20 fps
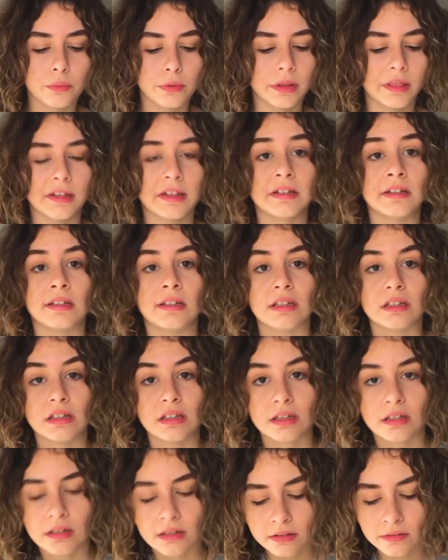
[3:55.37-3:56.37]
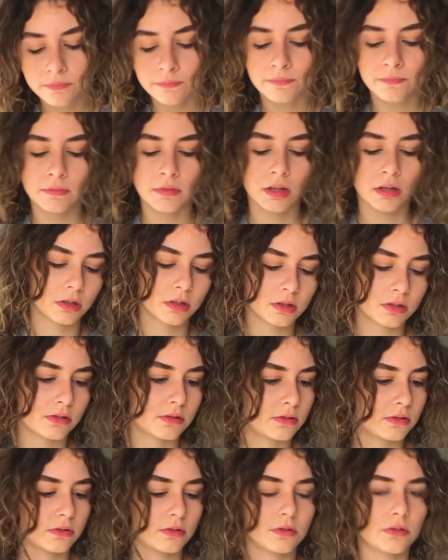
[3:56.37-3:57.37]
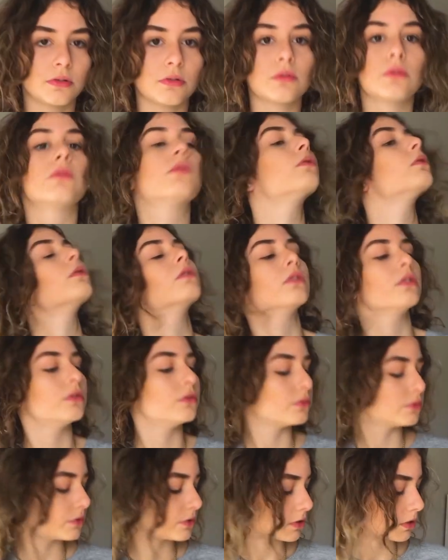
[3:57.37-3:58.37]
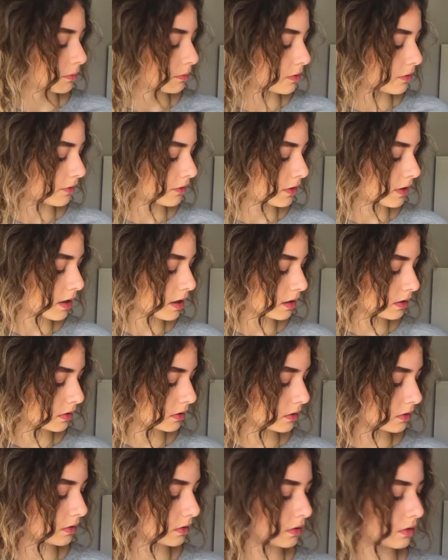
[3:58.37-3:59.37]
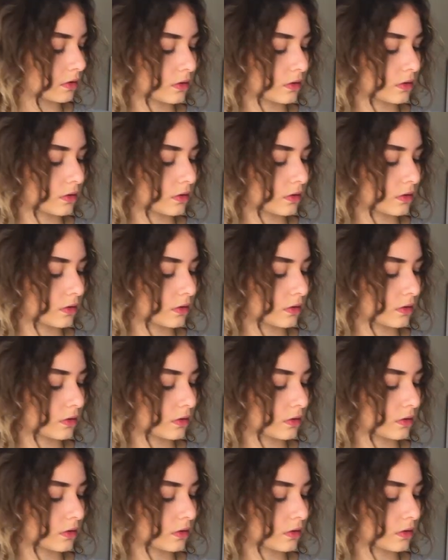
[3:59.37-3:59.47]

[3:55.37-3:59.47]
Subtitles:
with an E. I'm gonna use some of that